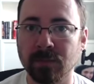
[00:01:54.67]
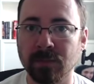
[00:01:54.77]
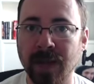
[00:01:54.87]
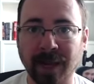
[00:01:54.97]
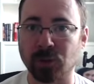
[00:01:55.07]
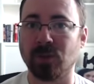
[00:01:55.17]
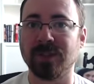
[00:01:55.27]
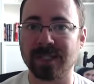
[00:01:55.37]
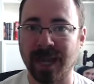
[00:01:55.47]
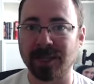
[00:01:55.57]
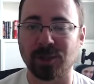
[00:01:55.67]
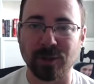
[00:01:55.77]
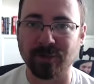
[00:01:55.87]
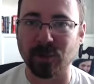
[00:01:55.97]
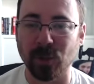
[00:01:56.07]
natural disaster,
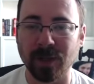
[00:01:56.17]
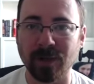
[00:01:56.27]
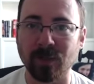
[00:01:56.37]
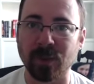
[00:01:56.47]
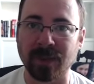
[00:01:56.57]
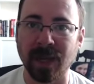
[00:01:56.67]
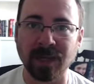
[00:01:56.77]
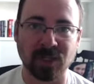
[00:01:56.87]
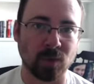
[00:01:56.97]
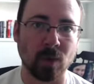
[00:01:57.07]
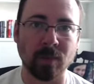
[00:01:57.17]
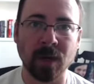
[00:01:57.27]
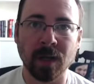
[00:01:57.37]
if you will, with the ice storm,